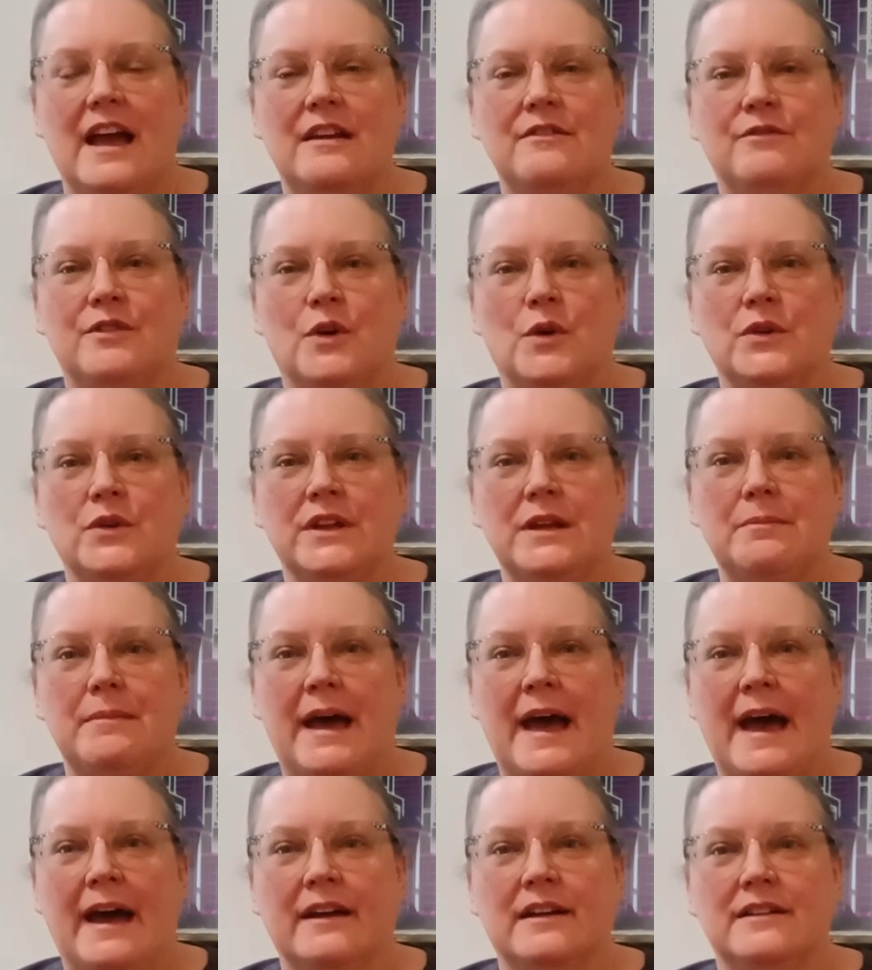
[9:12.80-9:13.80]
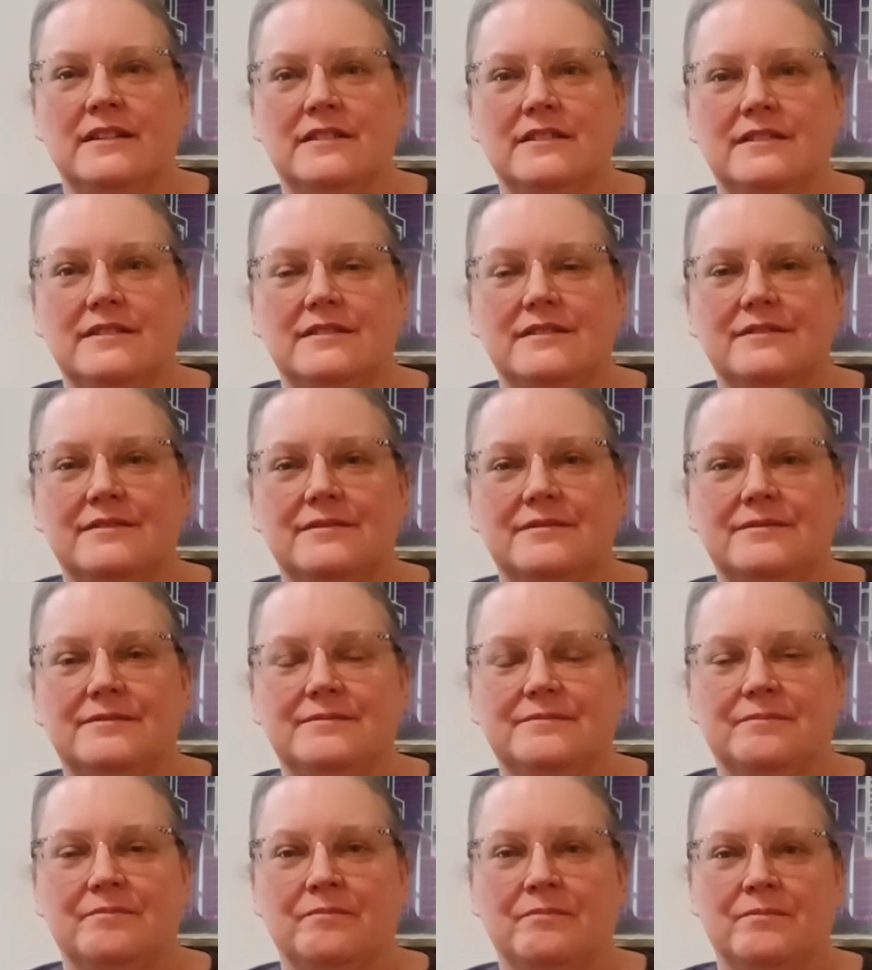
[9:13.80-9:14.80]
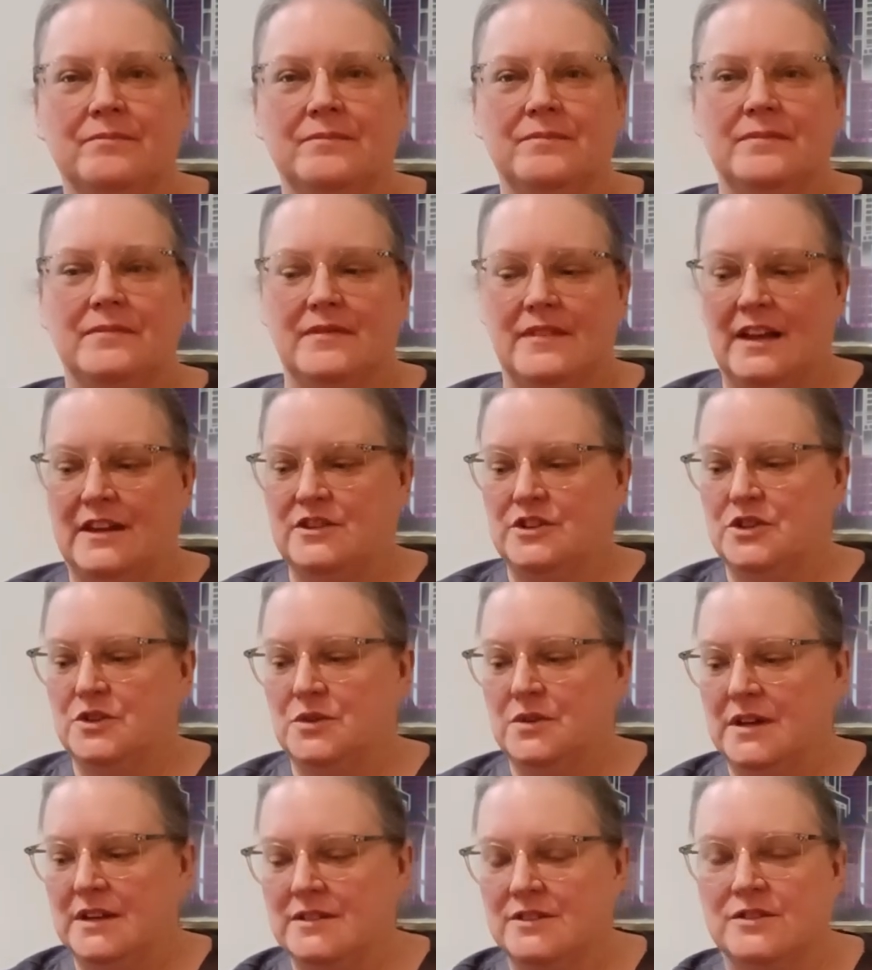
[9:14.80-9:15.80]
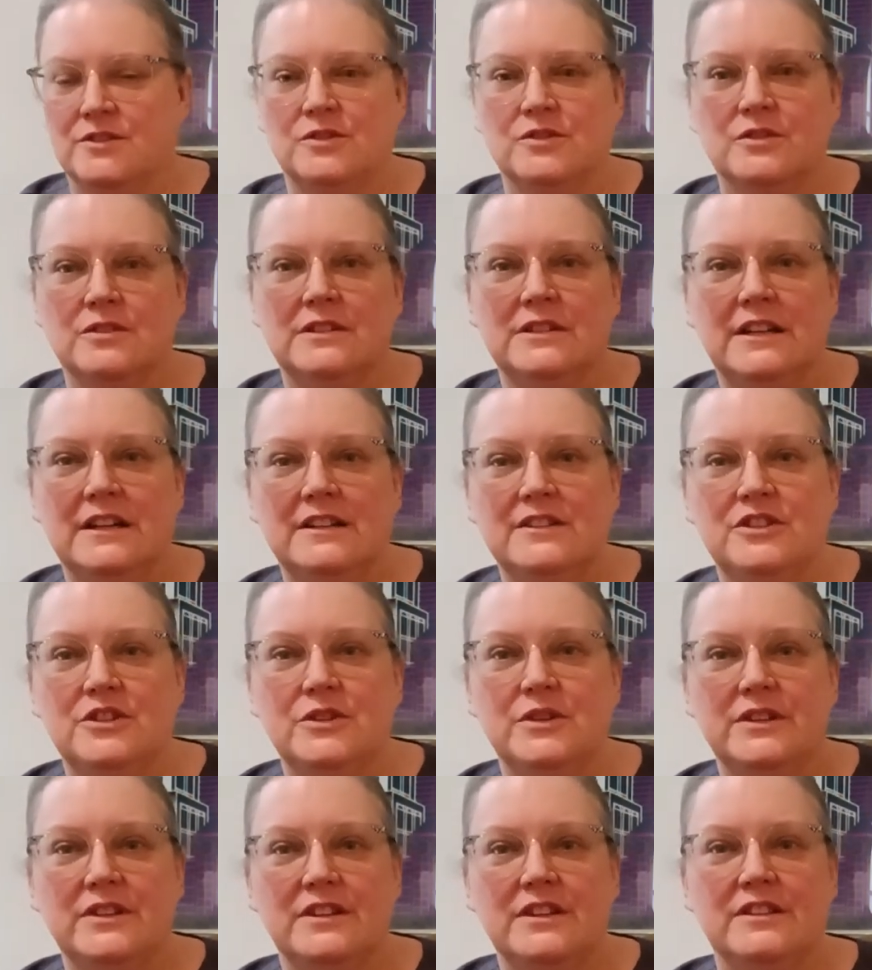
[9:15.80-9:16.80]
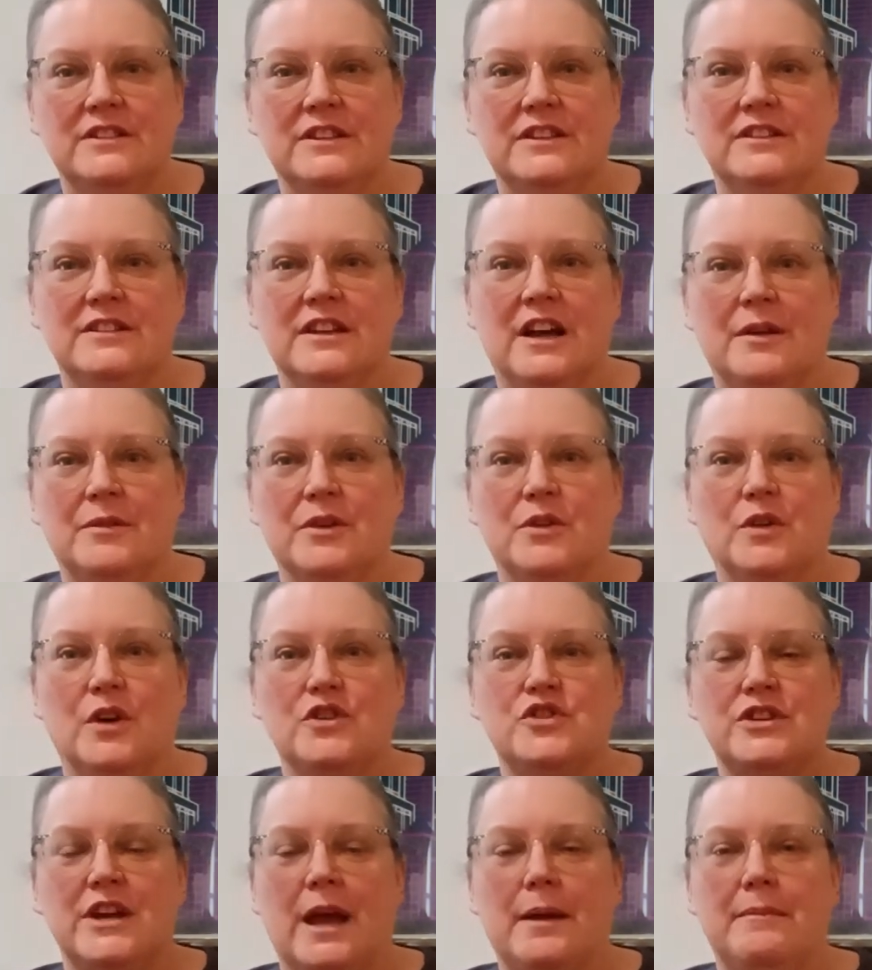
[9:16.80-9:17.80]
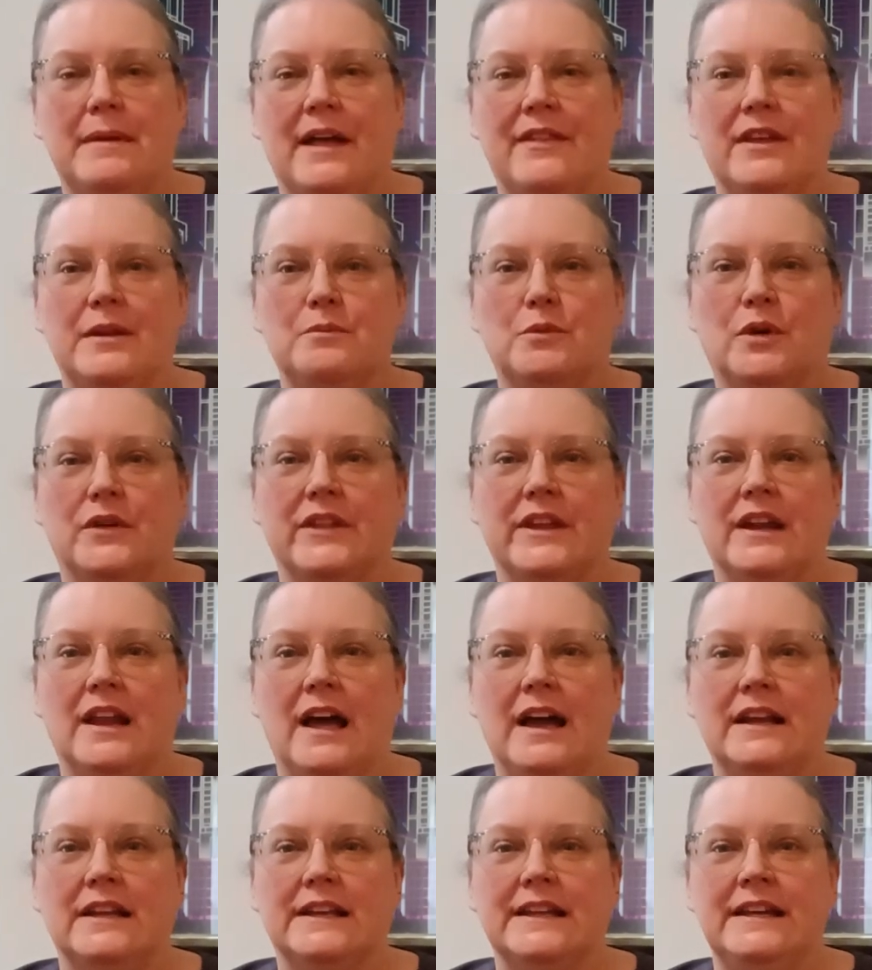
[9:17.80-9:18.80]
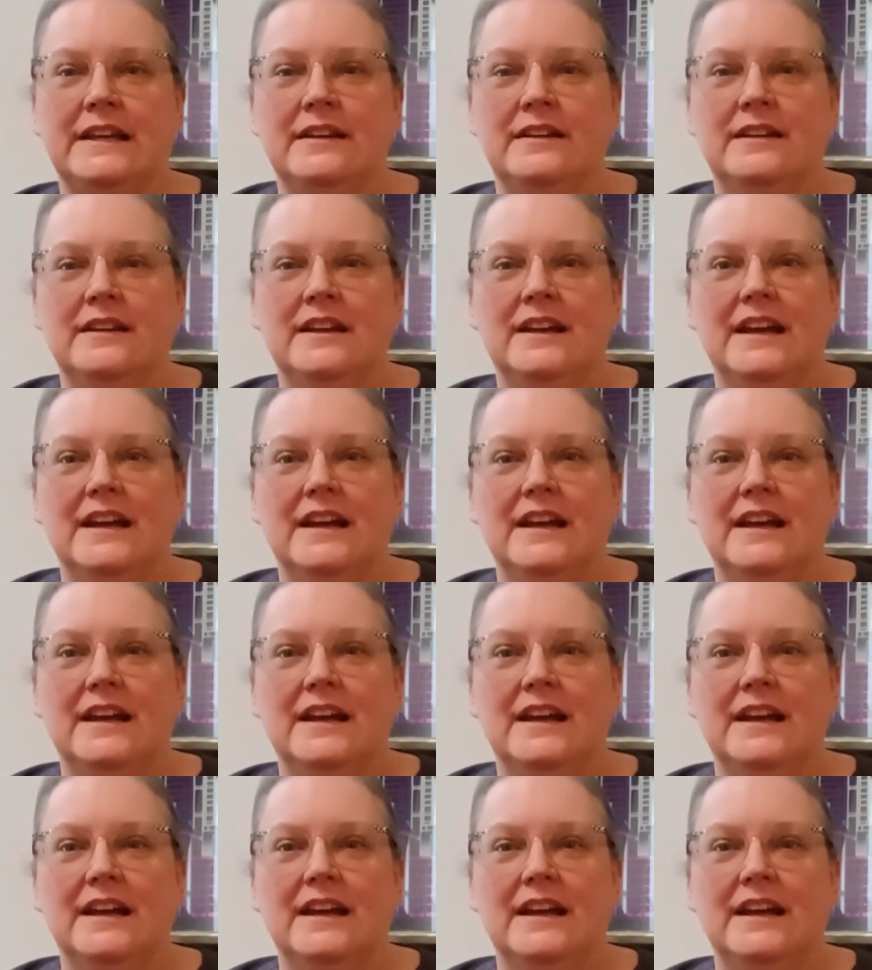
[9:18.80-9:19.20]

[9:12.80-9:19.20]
and fold it back and do his little do um, the crochet method more than likely